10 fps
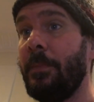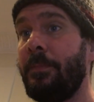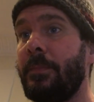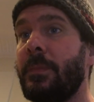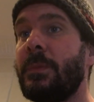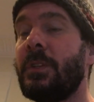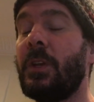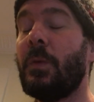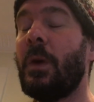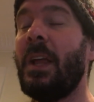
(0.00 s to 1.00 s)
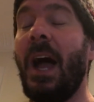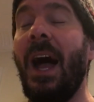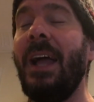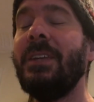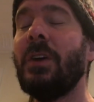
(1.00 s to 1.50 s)
So you could write,
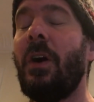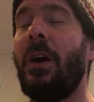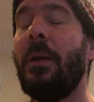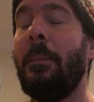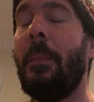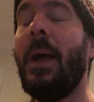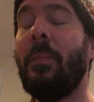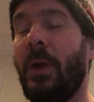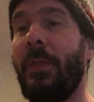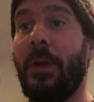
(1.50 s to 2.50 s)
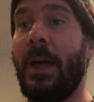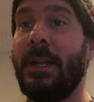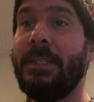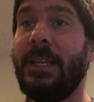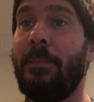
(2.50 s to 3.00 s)
I taught my brother how
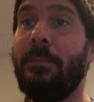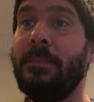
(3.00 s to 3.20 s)
to